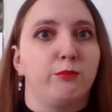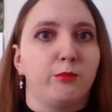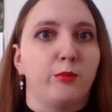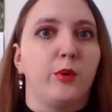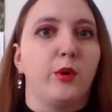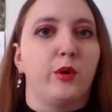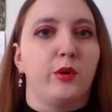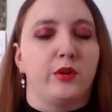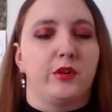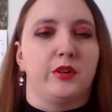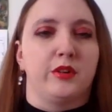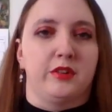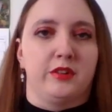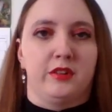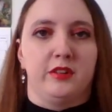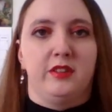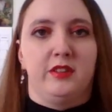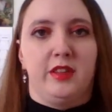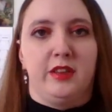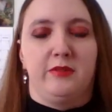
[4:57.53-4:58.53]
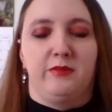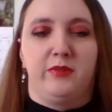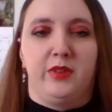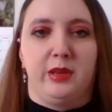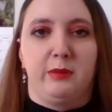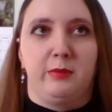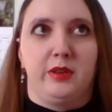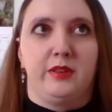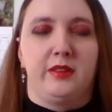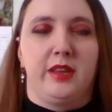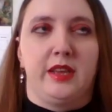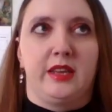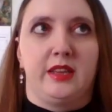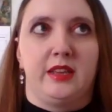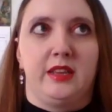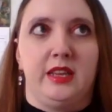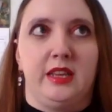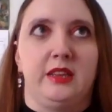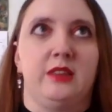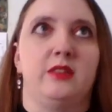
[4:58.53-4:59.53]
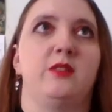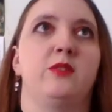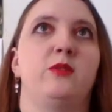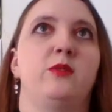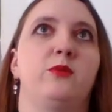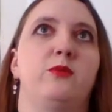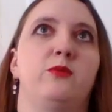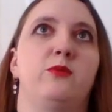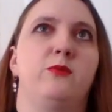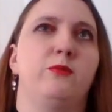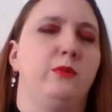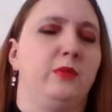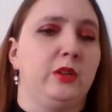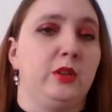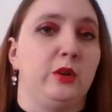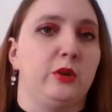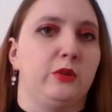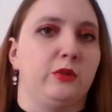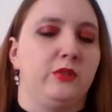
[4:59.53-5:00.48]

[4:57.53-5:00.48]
more than famous, like he's, you know,